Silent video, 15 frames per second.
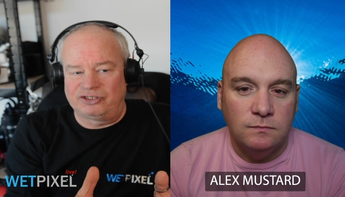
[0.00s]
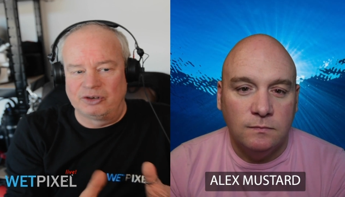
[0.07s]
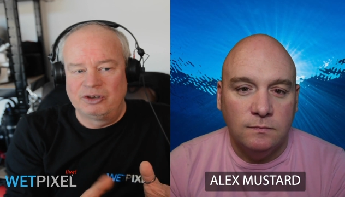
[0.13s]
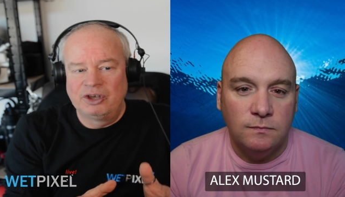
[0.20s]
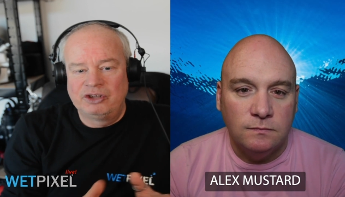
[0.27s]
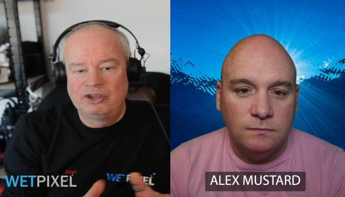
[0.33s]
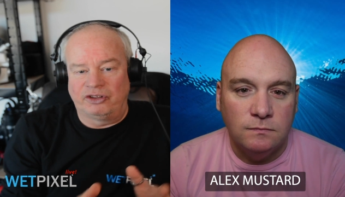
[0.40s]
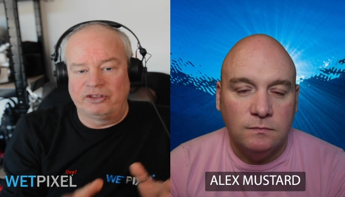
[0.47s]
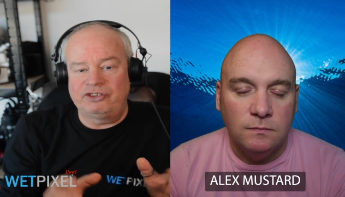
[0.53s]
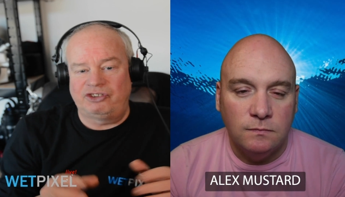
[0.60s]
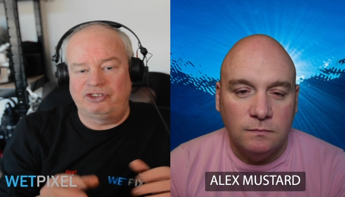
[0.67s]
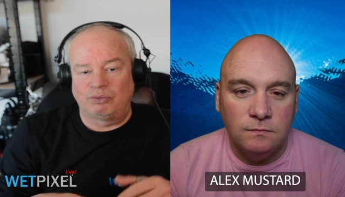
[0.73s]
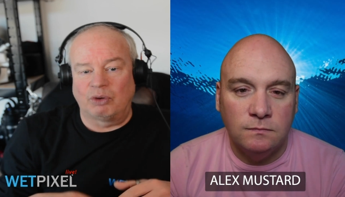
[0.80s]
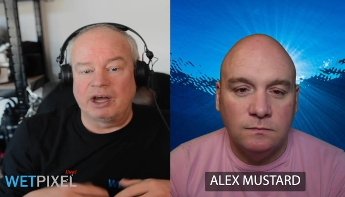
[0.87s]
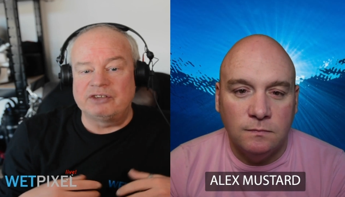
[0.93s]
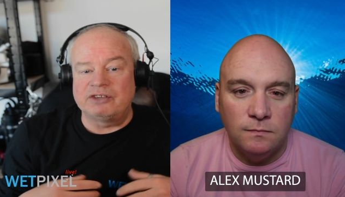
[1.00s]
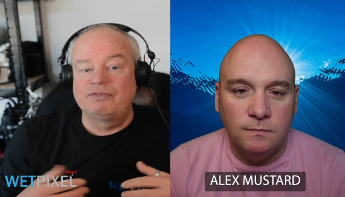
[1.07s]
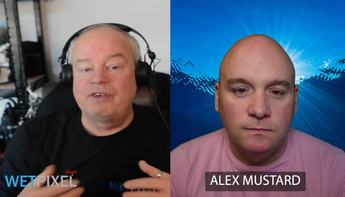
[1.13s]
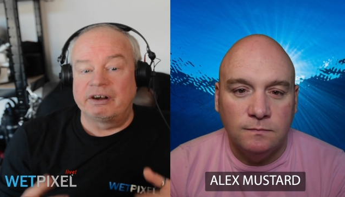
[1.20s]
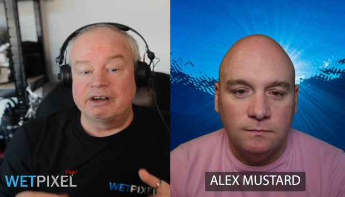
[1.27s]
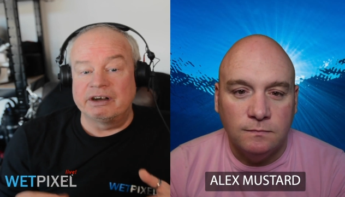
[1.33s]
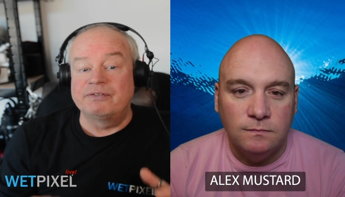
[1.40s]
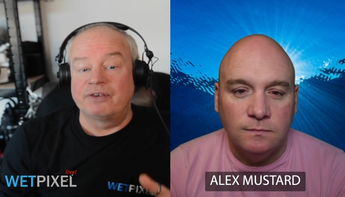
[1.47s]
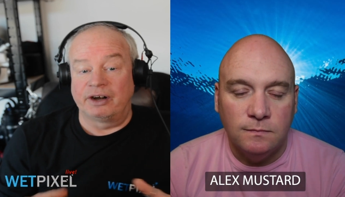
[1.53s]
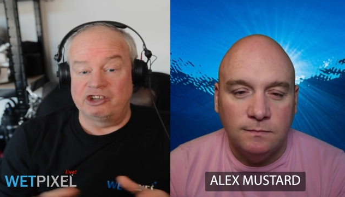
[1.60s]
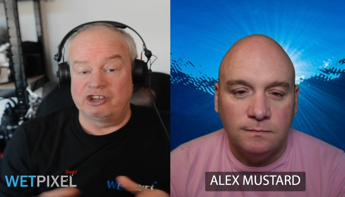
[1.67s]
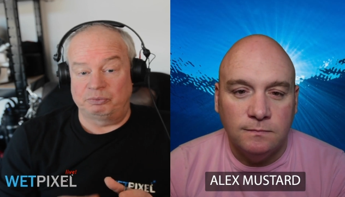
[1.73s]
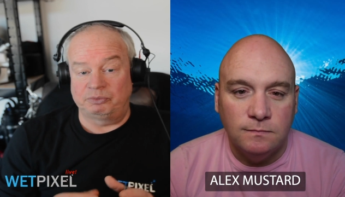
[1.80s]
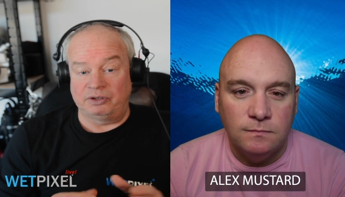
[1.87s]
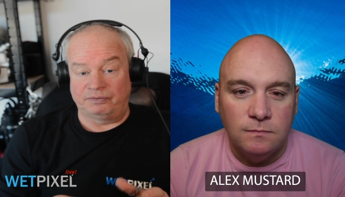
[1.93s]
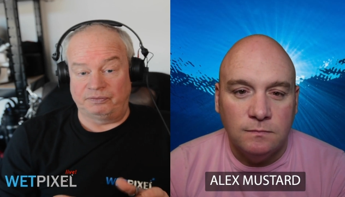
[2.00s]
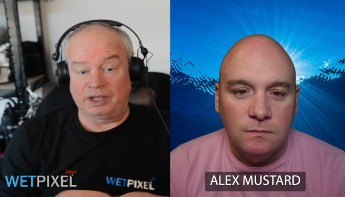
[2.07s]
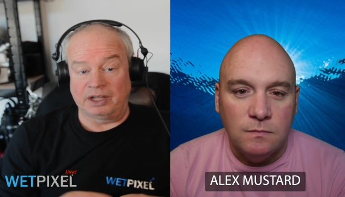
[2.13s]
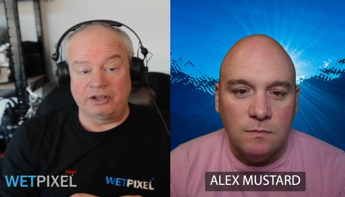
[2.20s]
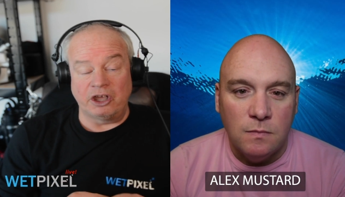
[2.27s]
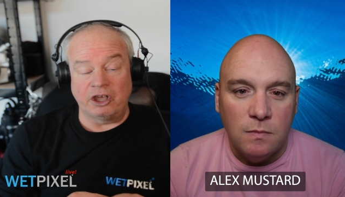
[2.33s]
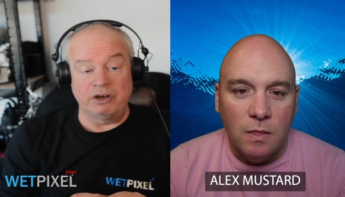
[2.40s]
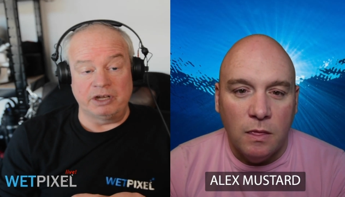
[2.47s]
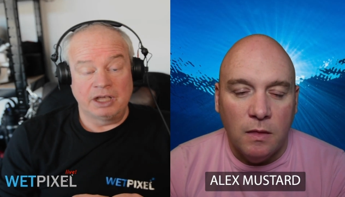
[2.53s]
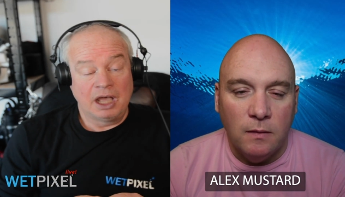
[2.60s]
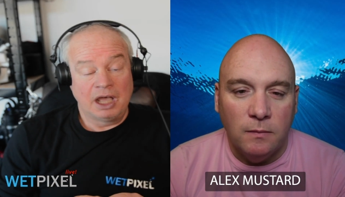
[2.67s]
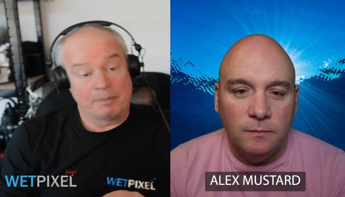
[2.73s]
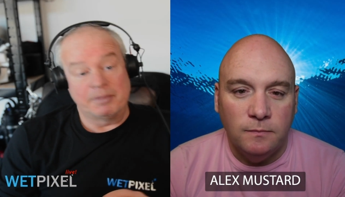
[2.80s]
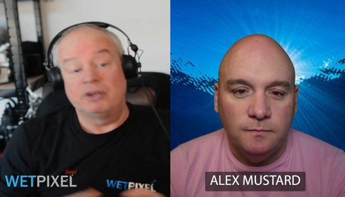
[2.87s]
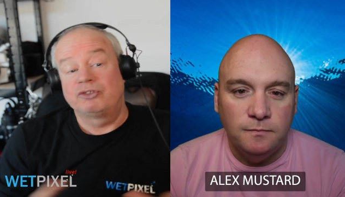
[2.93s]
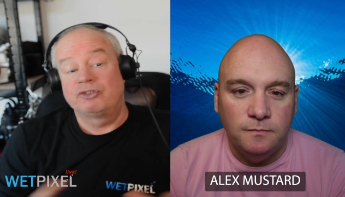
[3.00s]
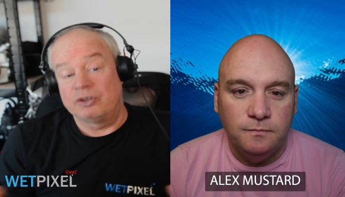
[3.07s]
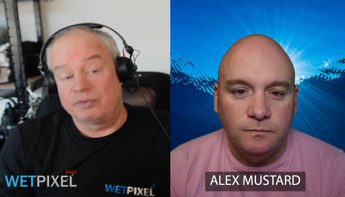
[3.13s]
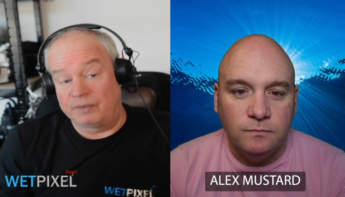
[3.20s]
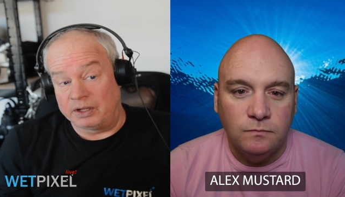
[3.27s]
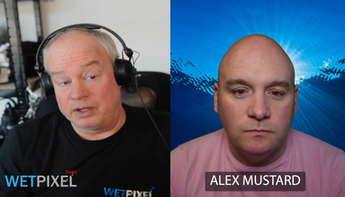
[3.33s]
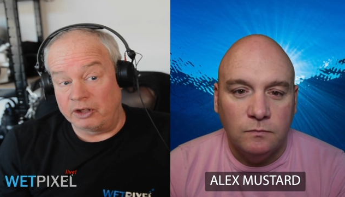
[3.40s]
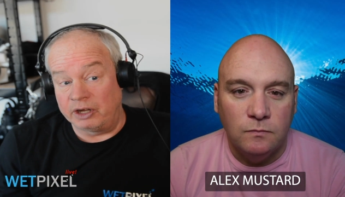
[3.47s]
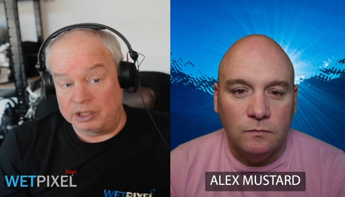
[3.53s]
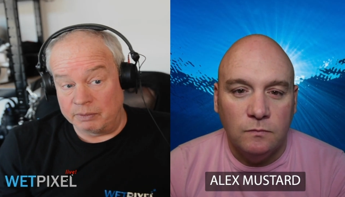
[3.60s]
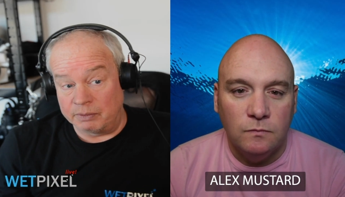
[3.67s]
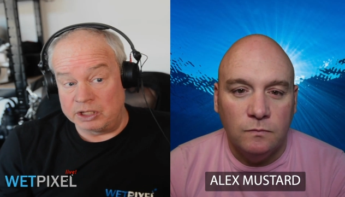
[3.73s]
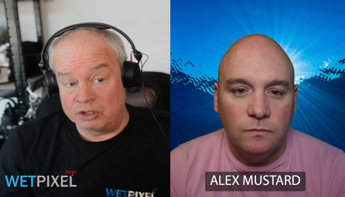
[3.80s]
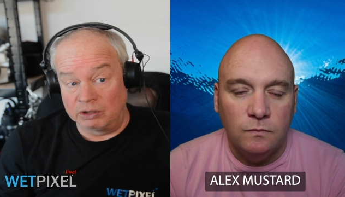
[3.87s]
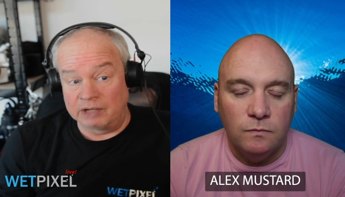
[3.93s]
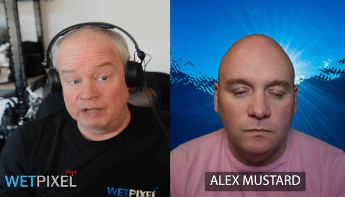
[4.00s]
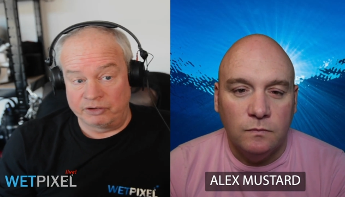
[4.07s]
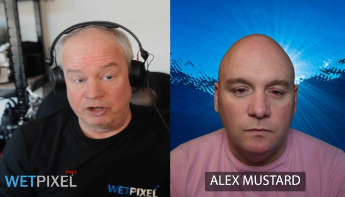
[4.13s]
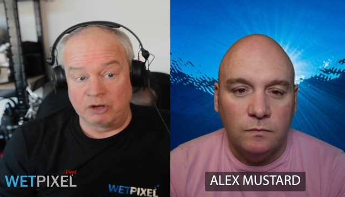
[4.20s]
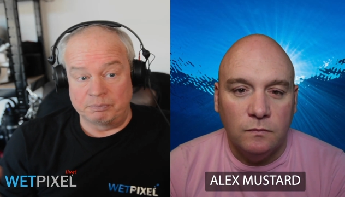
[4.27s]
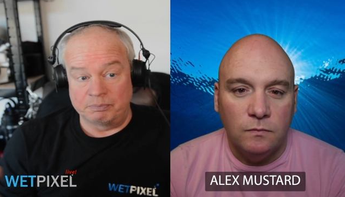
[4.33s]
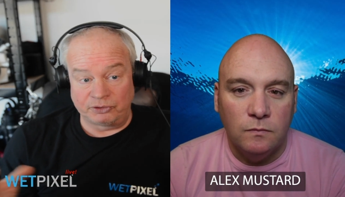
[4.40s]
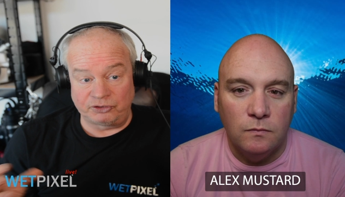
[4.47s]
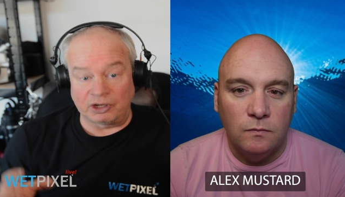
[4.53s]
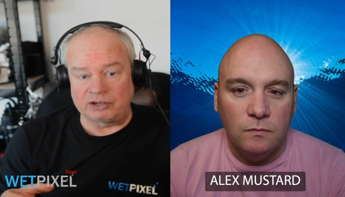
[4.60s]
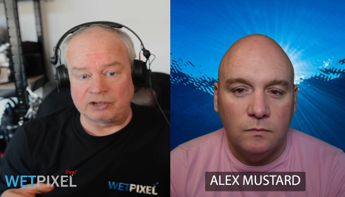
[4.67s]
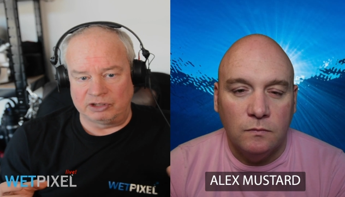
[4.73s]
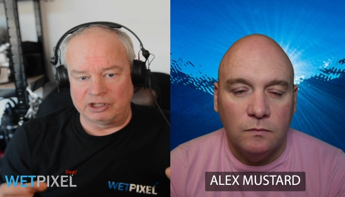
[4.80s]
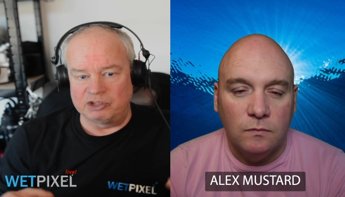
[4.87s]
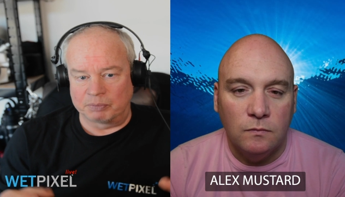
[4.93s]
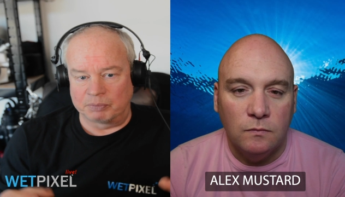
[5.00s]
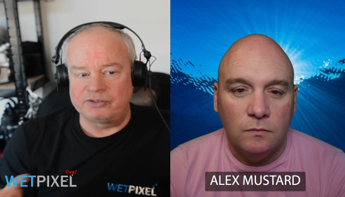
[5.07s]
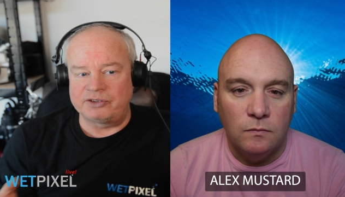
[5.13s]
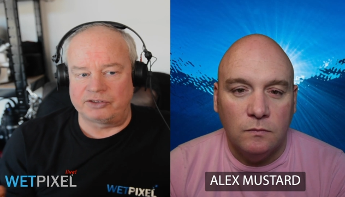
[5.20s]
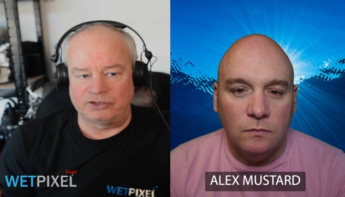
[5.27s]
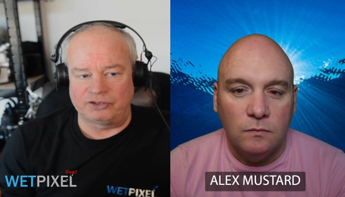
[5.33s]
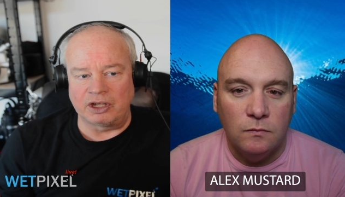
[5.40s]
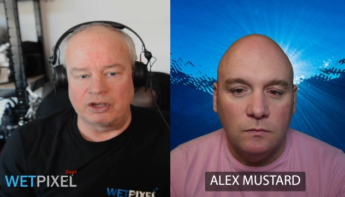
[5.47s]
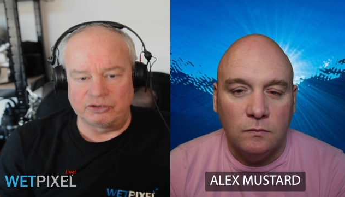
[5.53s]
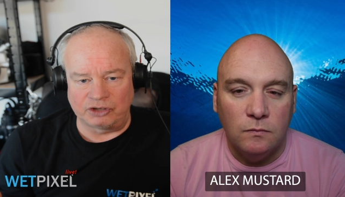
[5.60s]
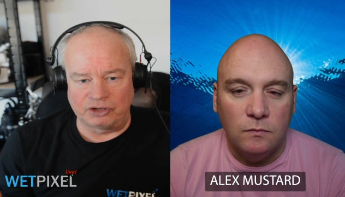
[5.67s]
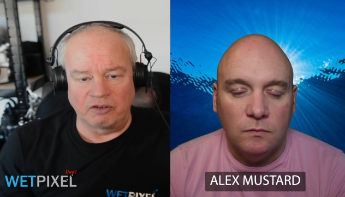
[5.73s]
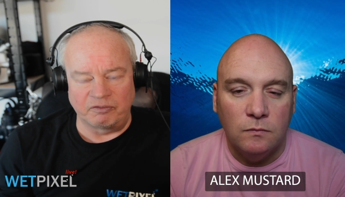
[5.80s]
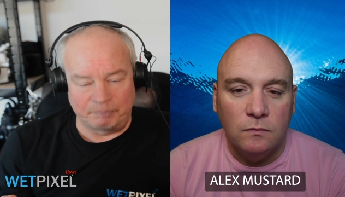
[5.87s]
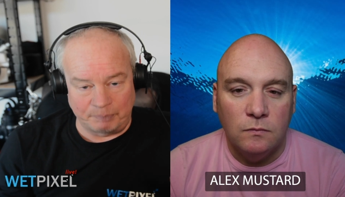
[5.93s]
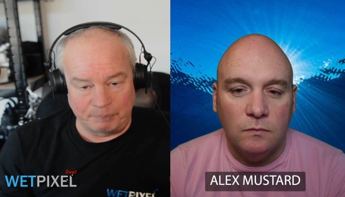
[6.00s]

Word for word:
Speaker 1: So this is why it's very, very specific. And the only, I mean, truthfully, the only way you'll ever know precisely is by testing it yourself.